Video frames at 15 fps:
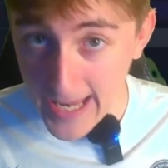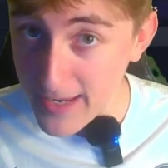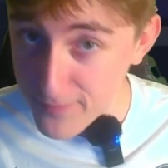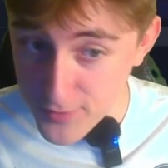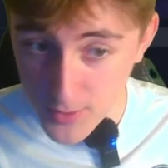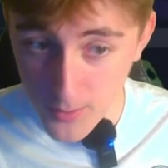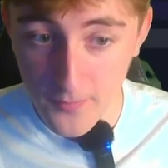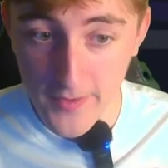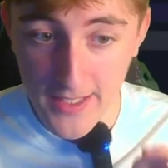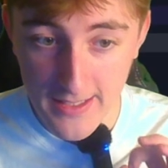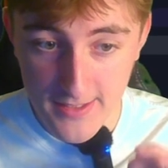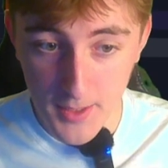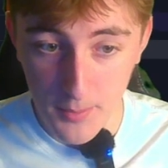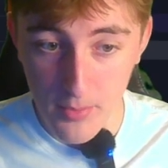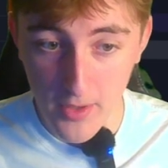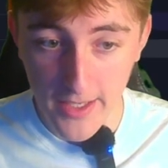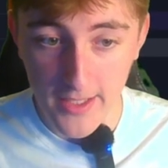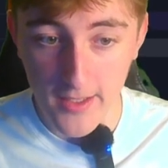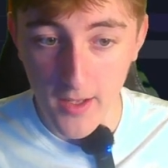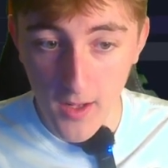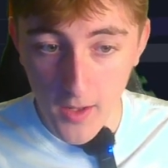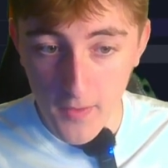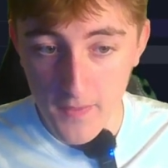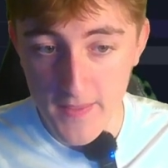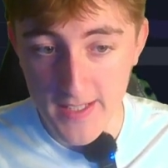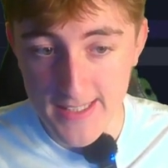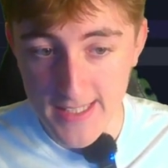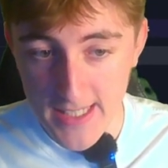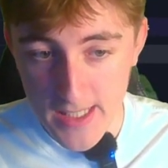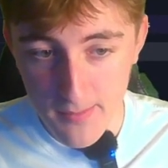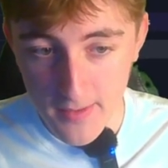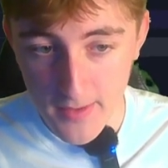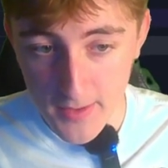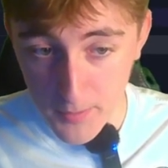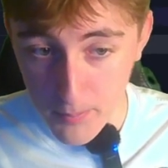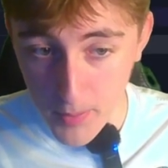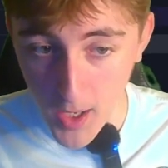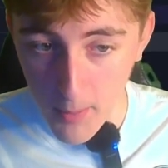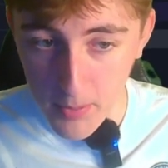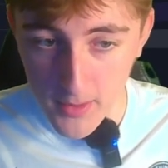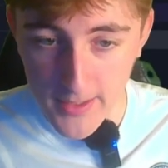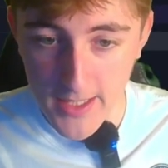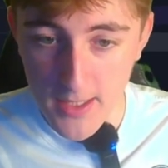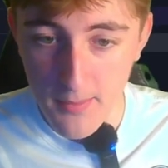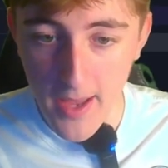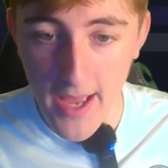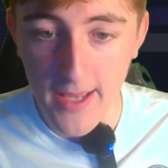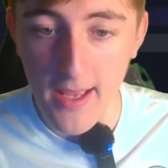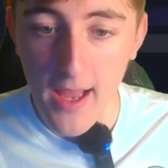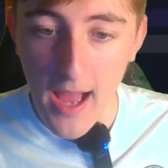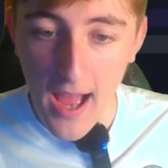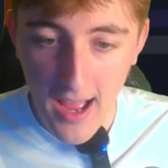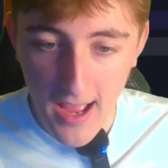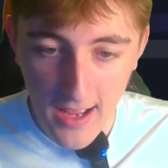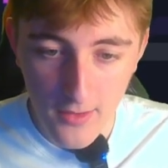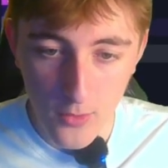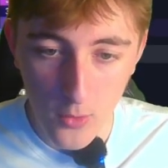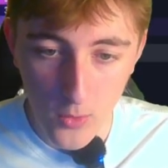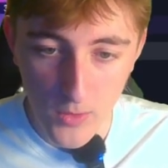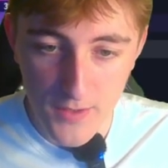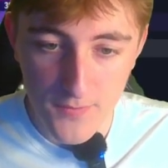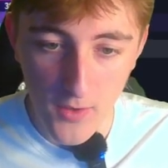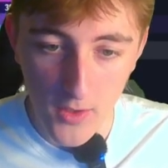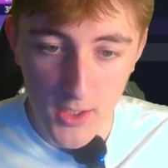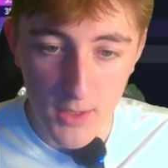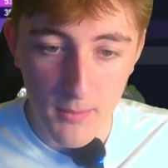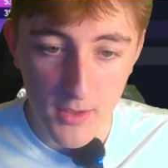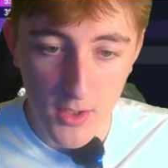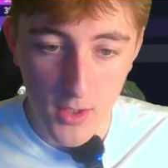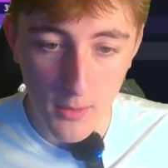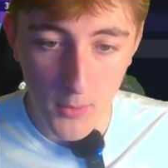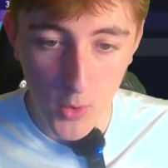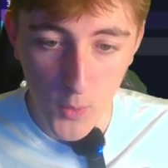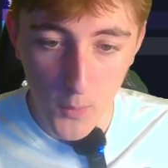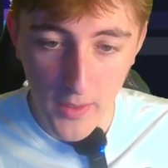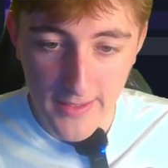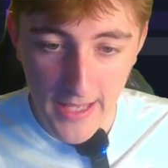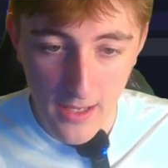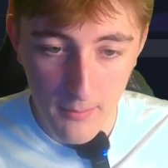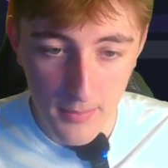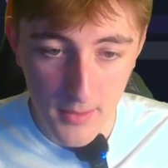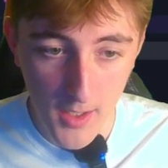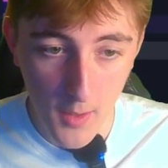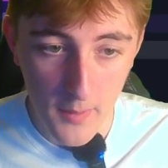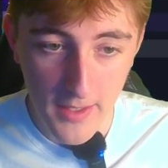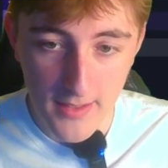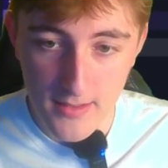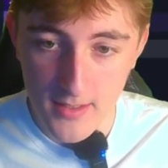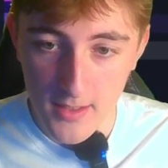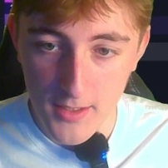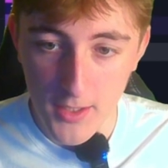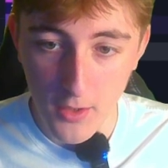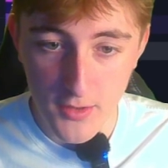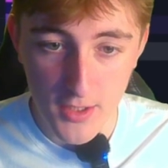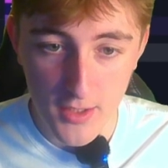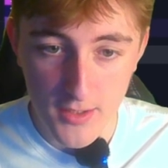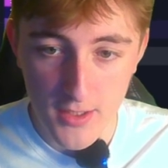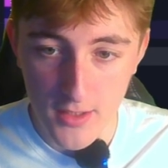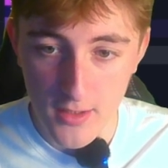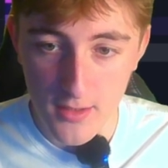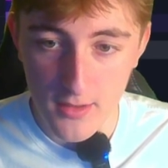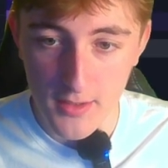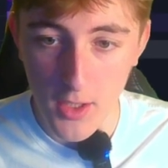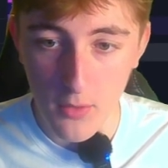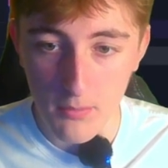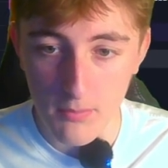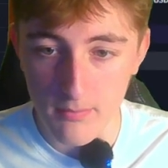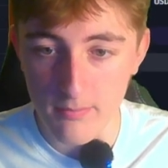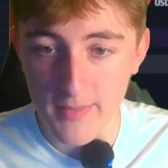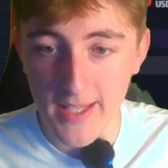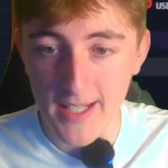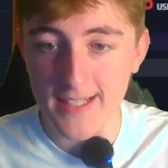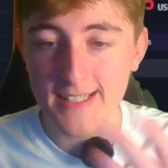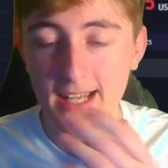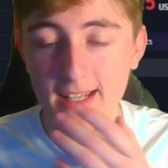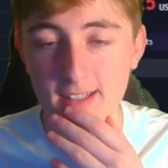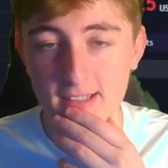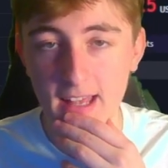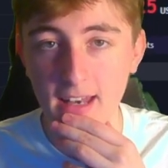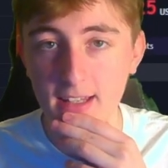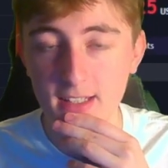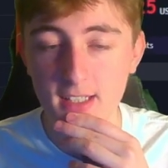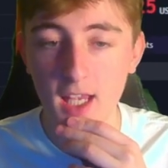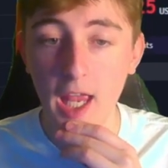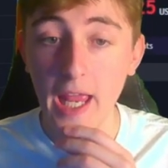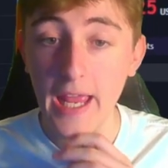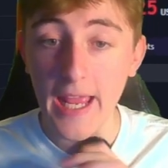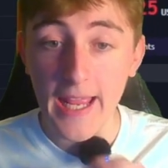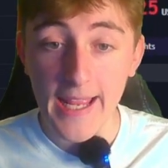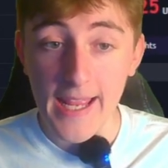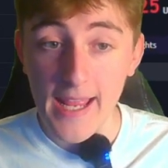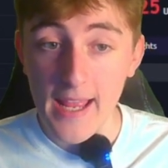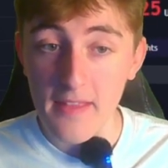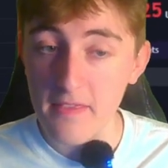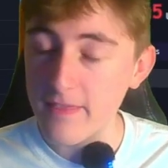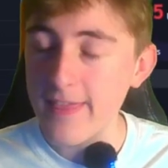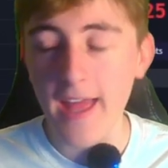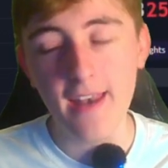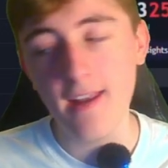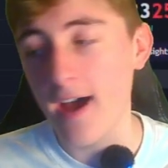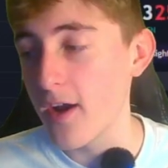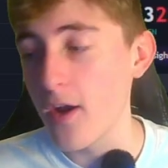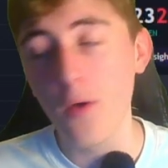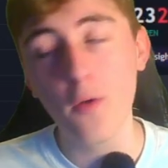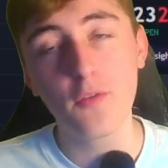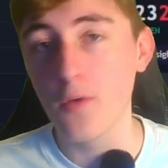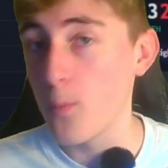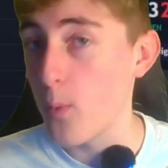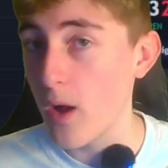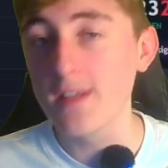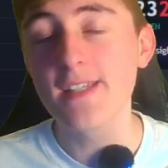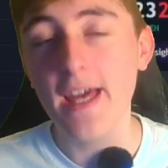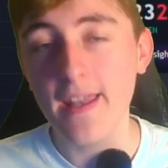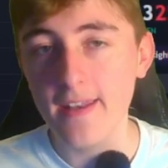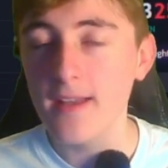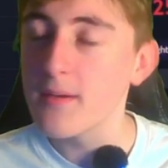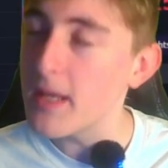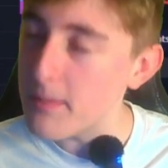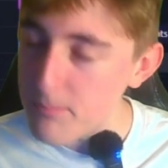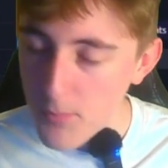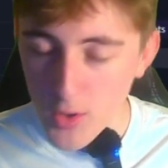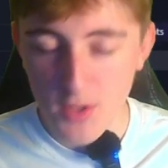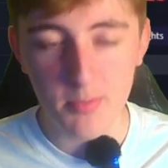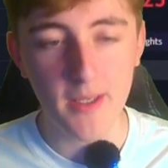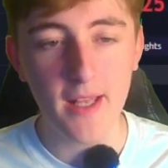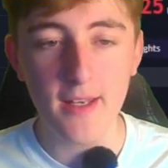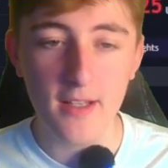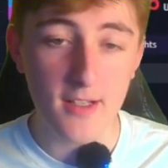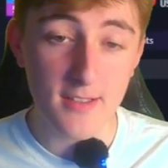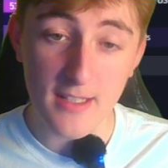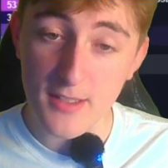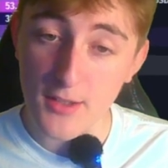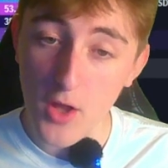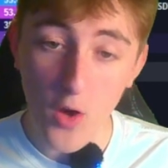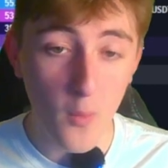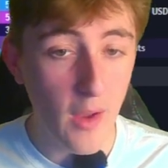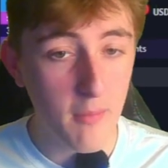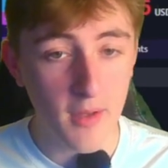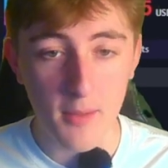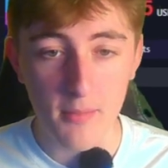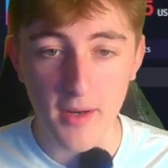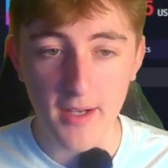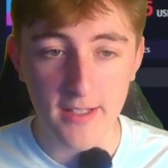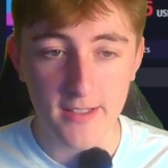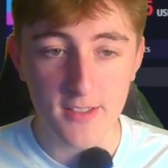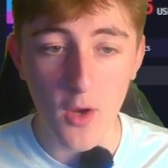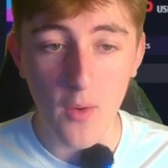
If something is to break the purple EMA and all this volume and come all the way down below it, to nearly 10 cents, then I don't know, the world's ending. It must be ending because there's no way we're going to break this.